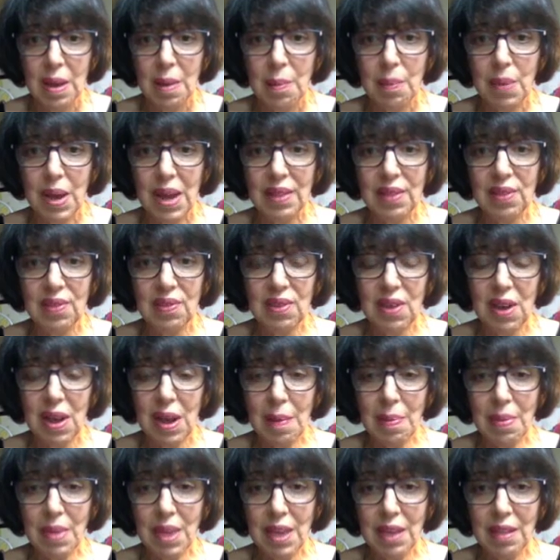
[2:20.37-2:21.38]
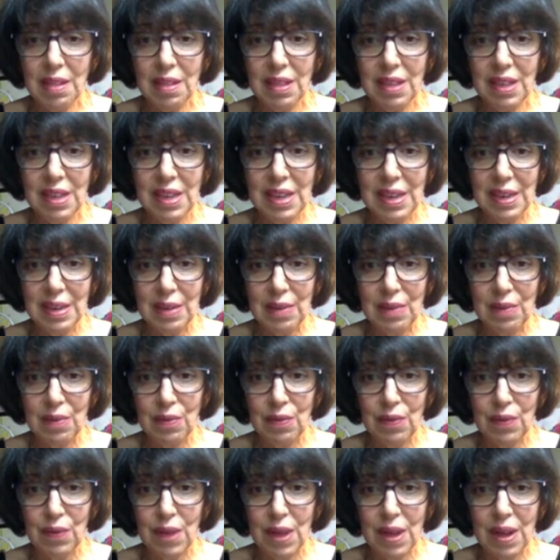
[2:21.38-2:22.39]
By the time they leave,
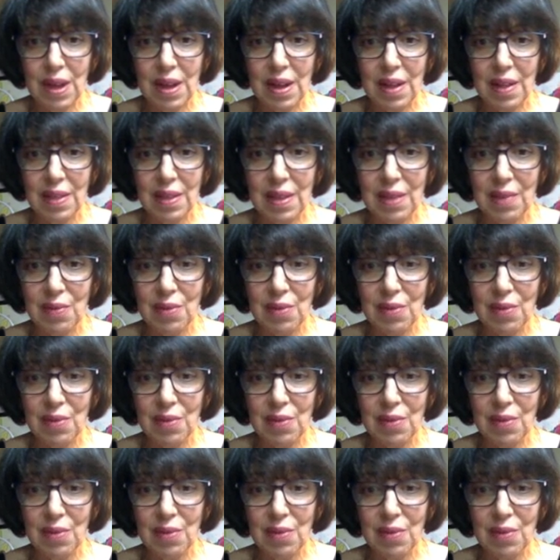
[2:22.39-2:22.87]
they